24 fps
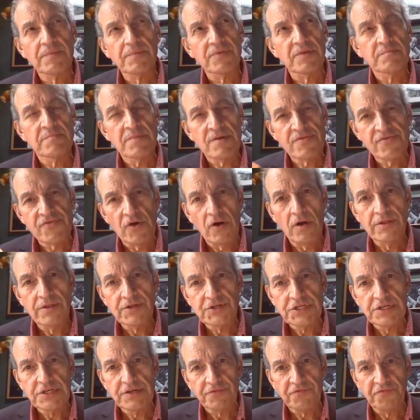
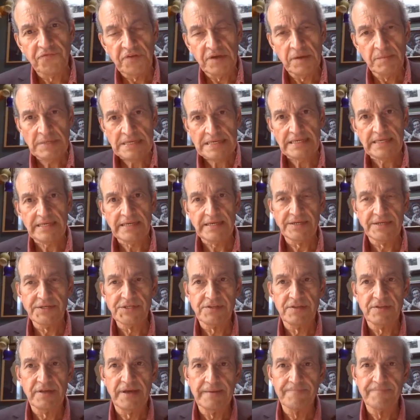mythology of Vimy
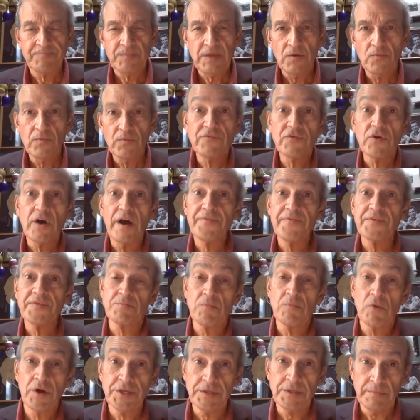is that we've got this
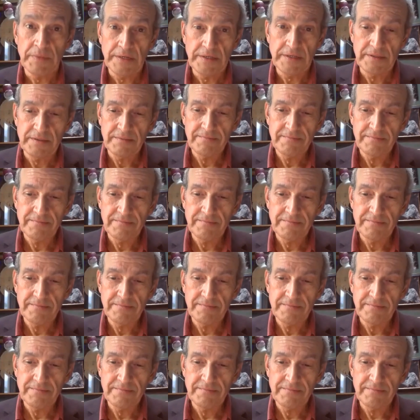monument